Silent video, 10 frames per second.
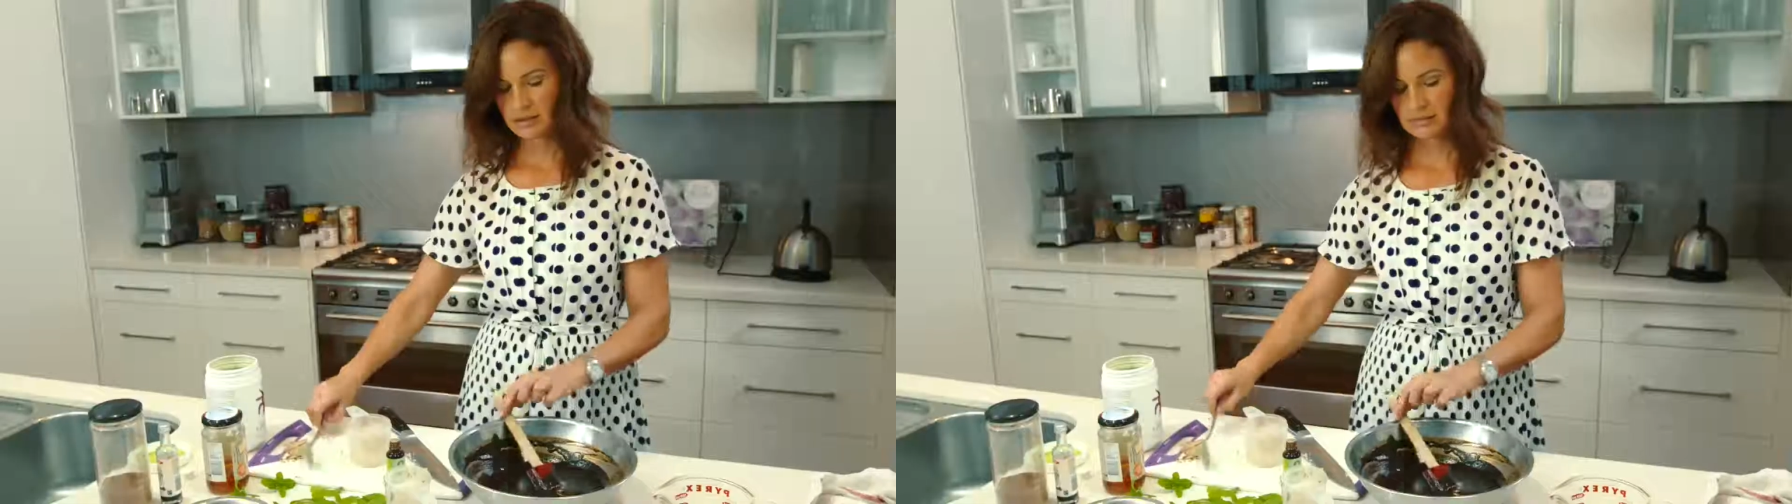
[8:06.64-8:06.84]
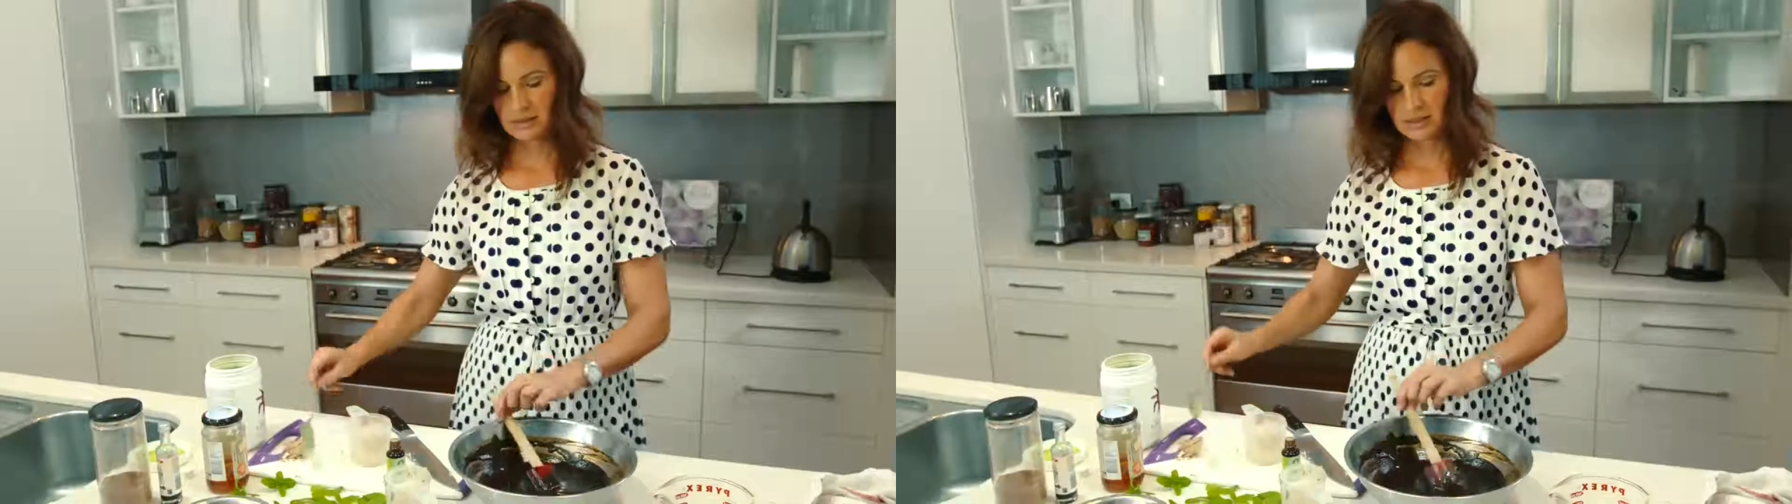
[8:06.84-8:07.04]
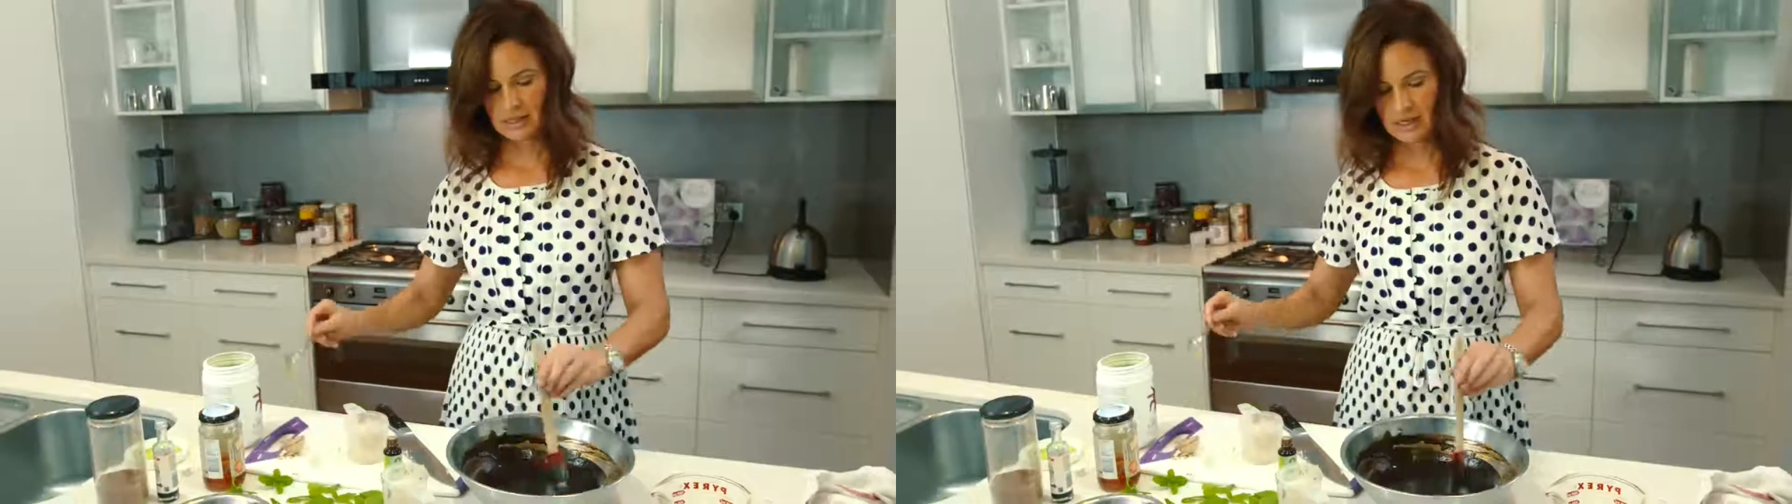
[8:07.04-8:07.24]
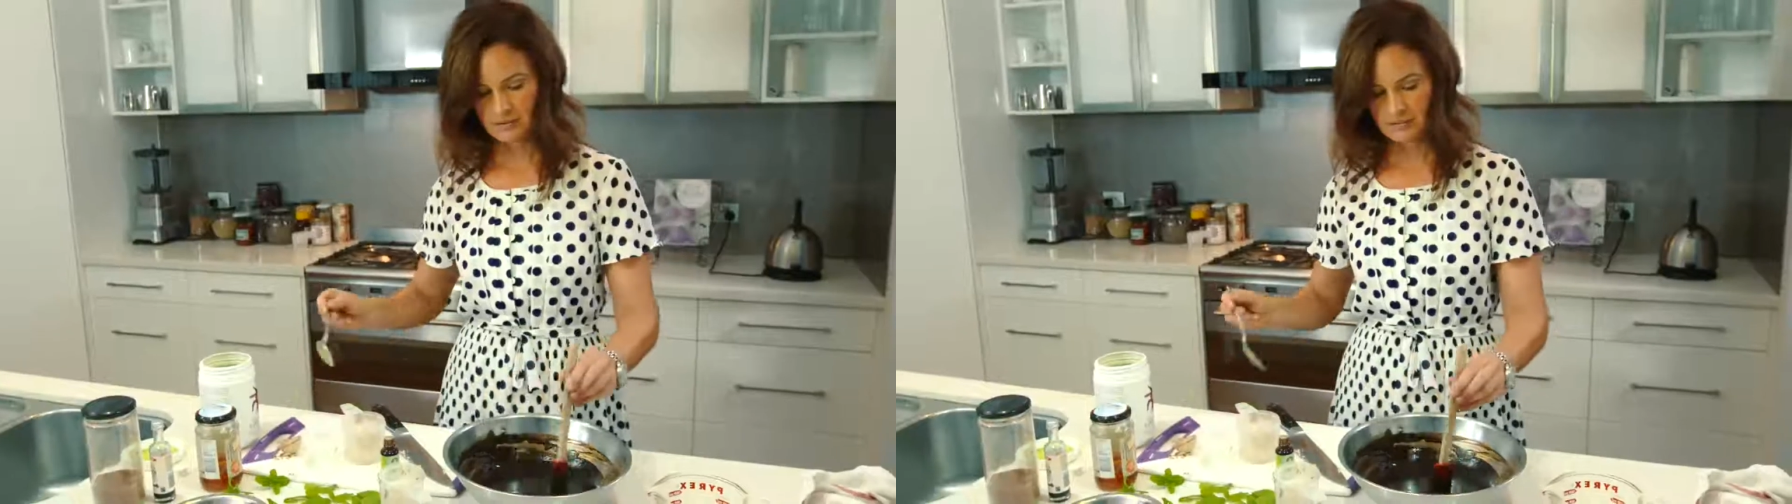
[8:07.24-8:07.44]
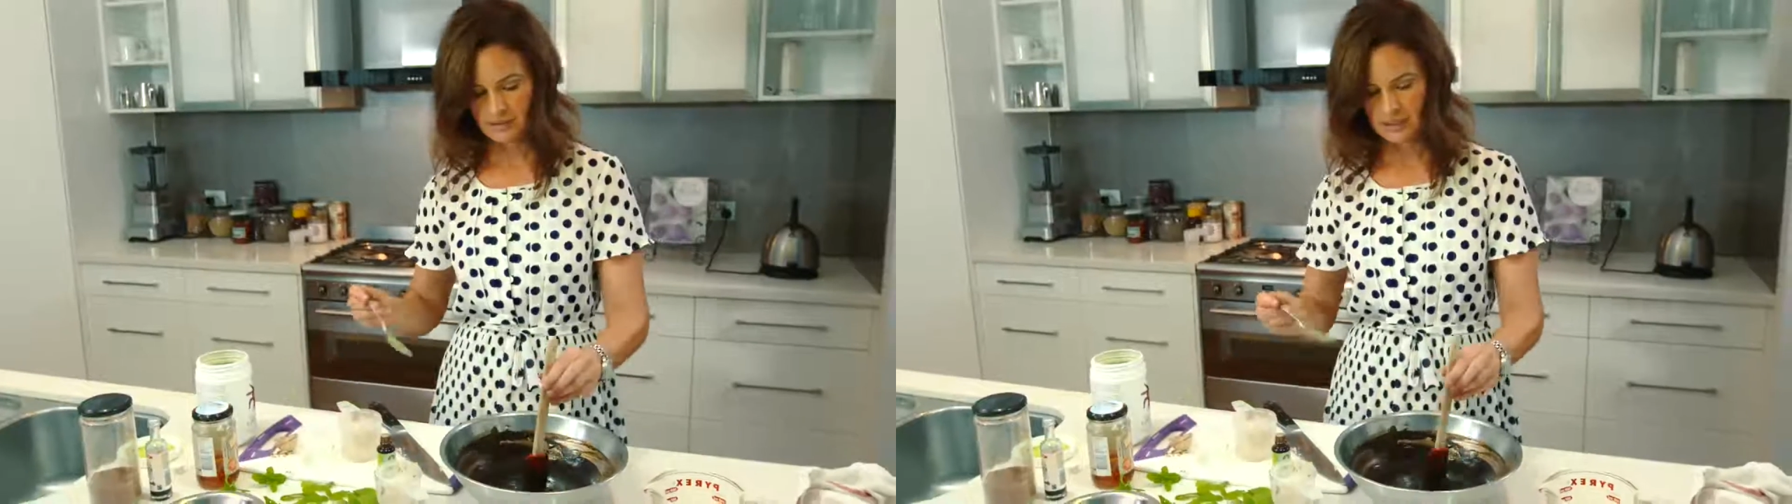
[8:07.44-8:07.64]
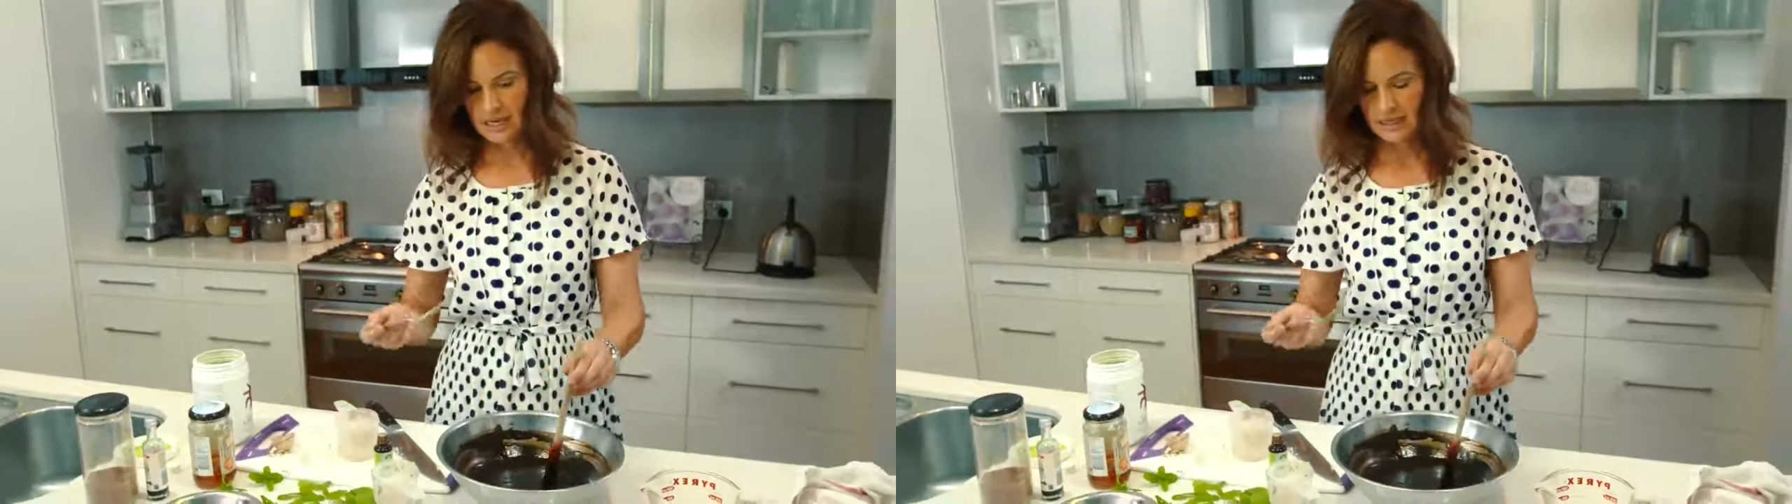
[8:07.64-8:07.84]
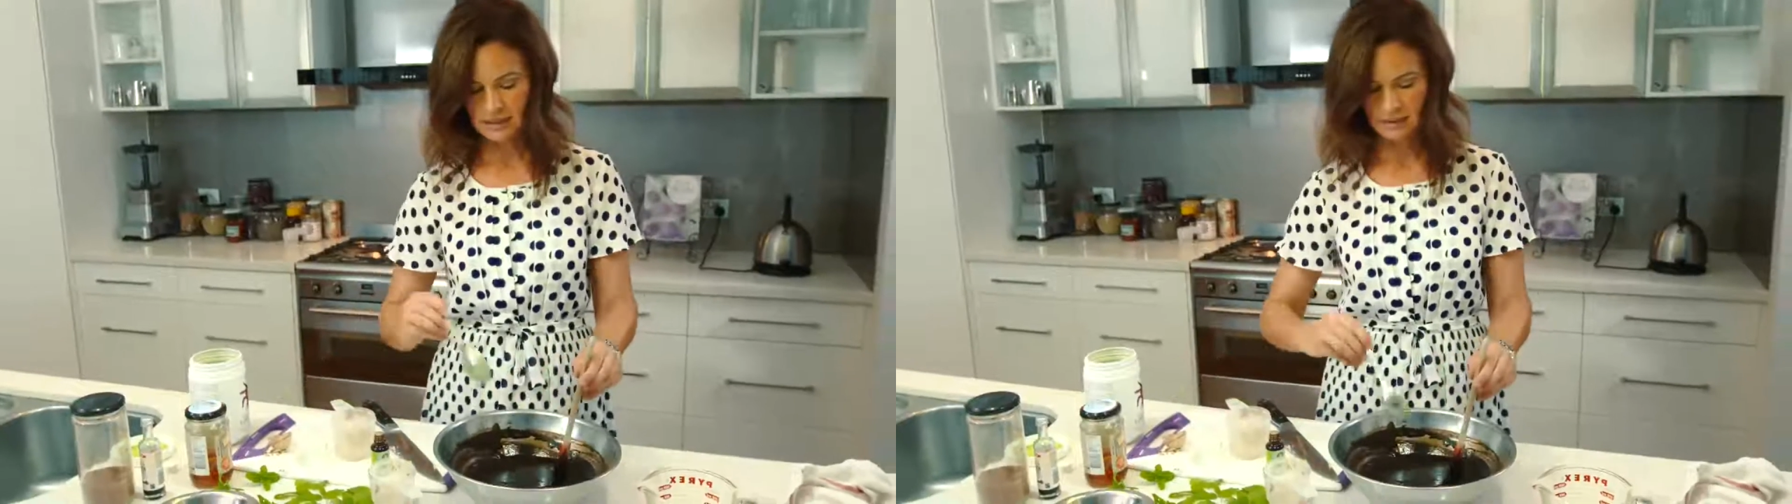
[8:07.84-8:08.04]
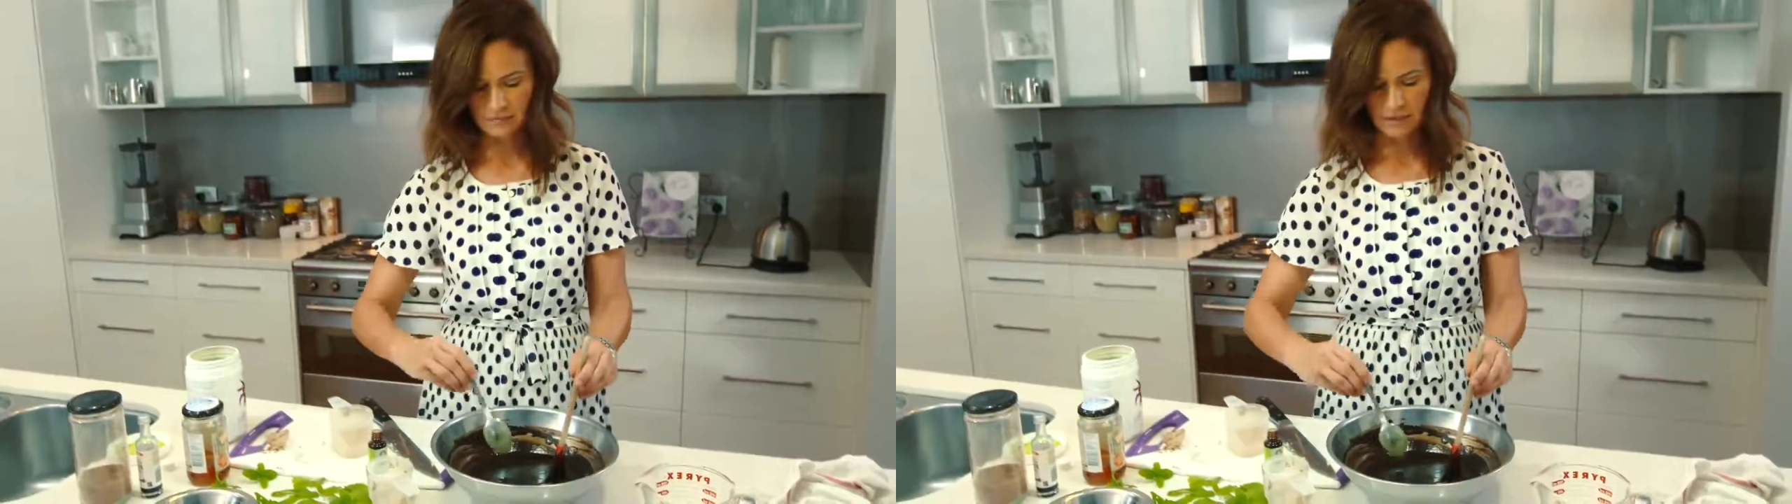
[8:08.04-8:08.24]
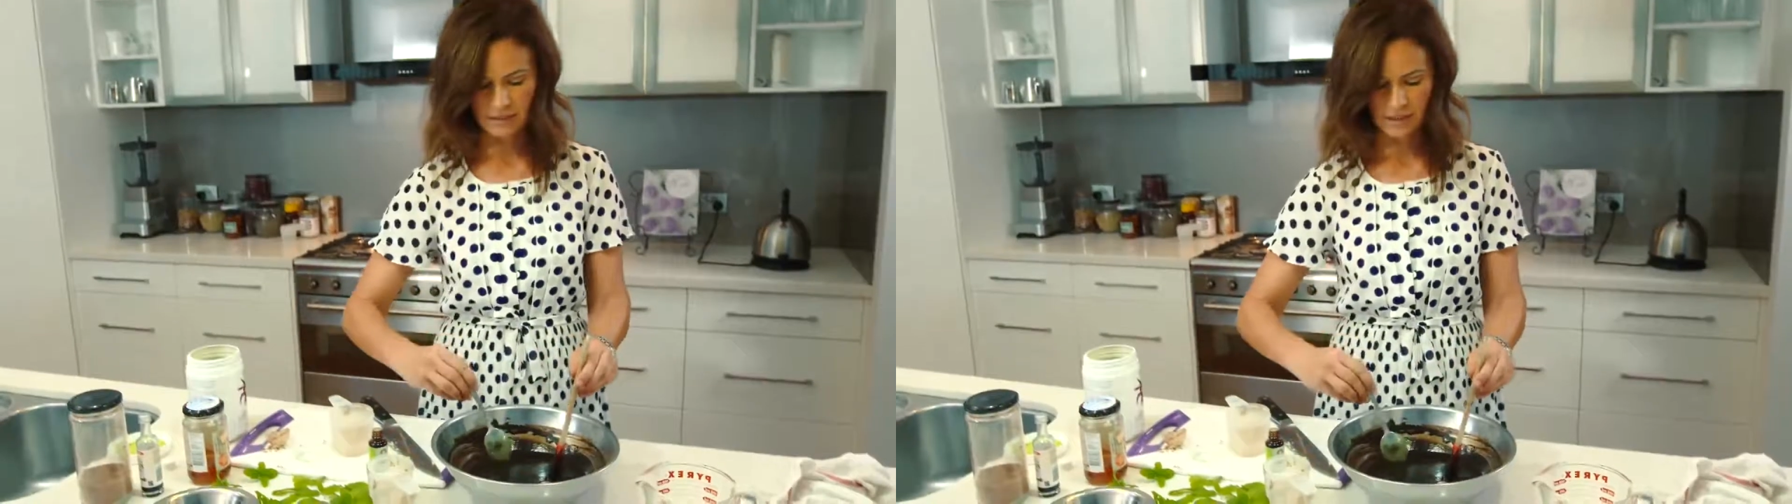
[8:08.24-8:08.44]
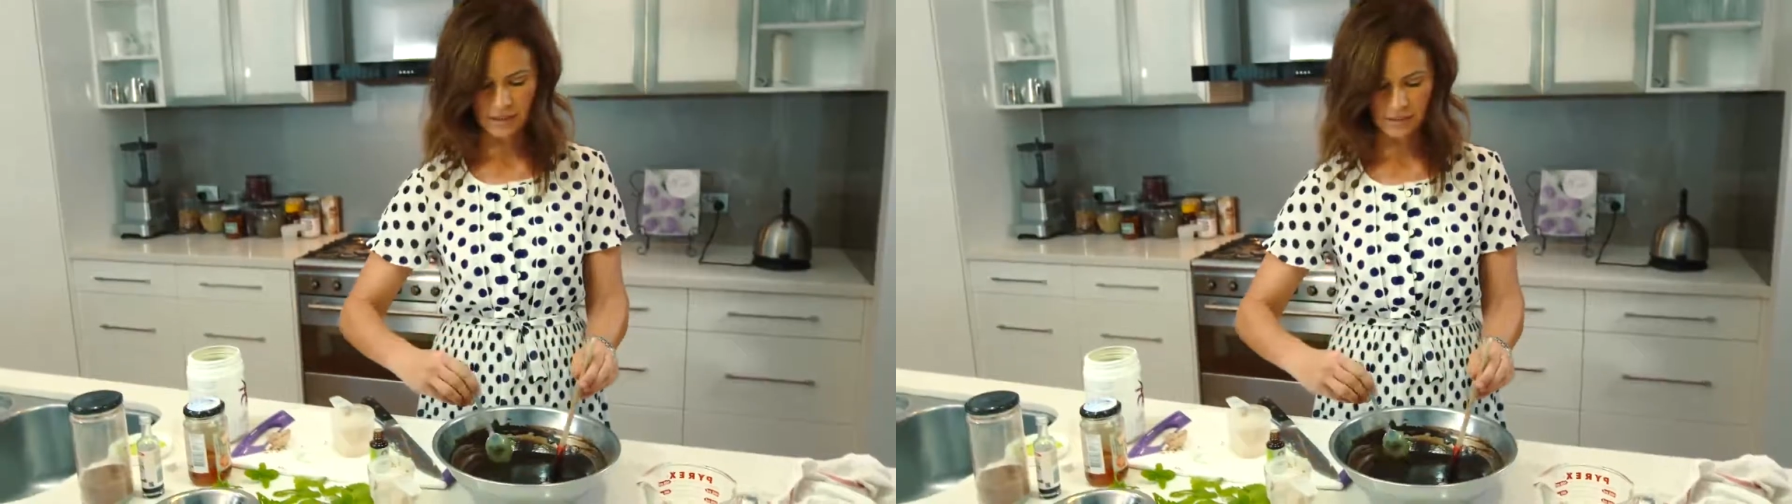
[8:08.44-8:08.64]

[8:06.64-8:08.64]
I'm just going to have a taste of this end,